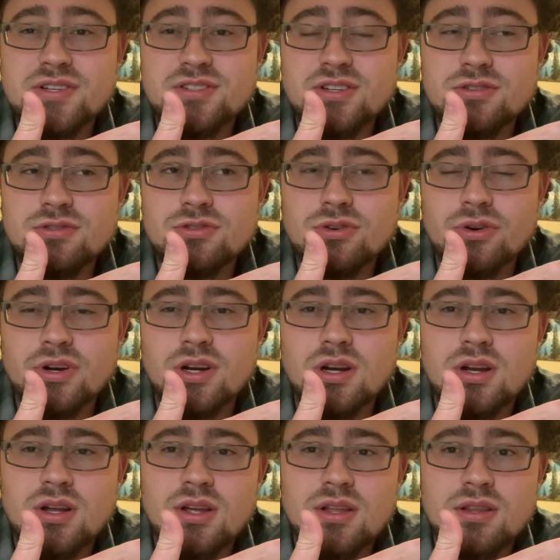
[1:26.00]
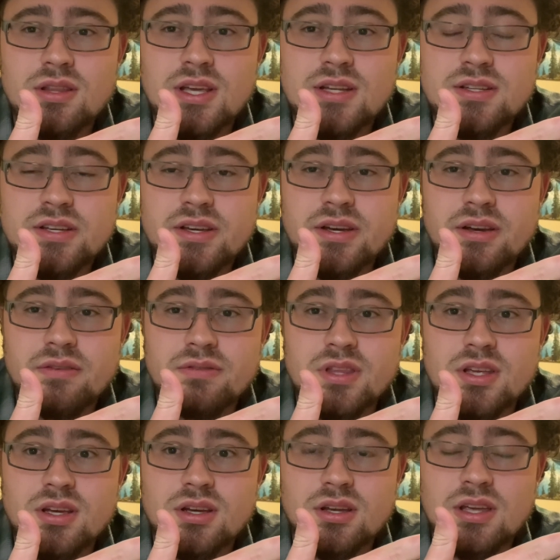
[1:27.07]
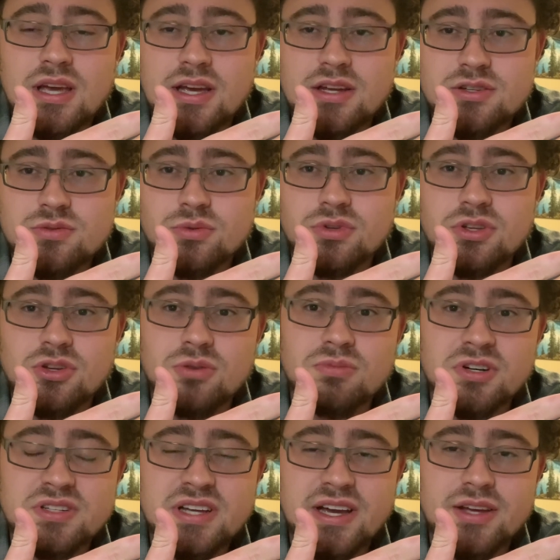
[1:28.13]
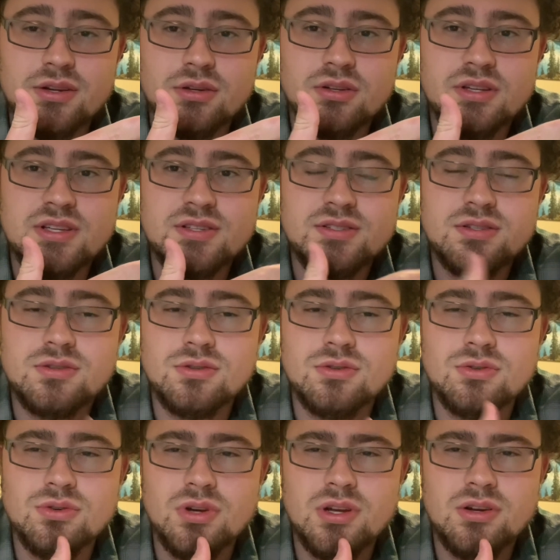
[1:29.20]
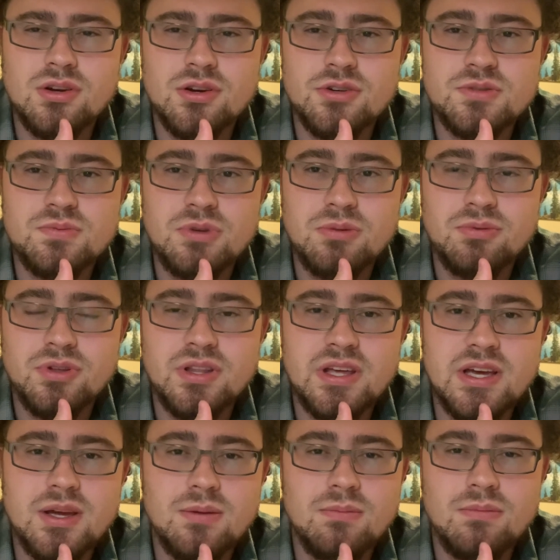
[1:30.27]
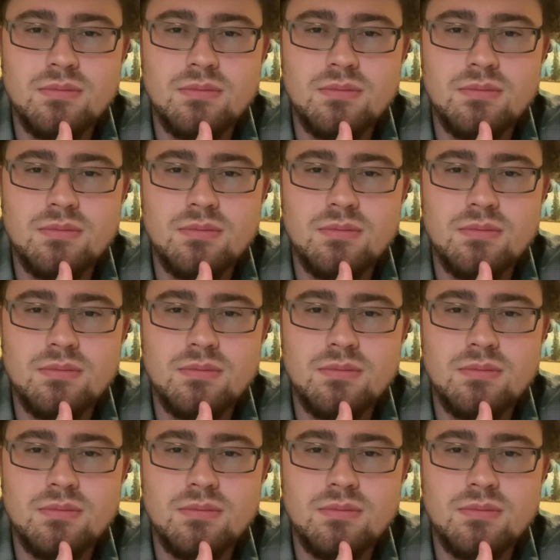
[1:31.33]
in short, the idea of the Casual Cuber title is to encourage people that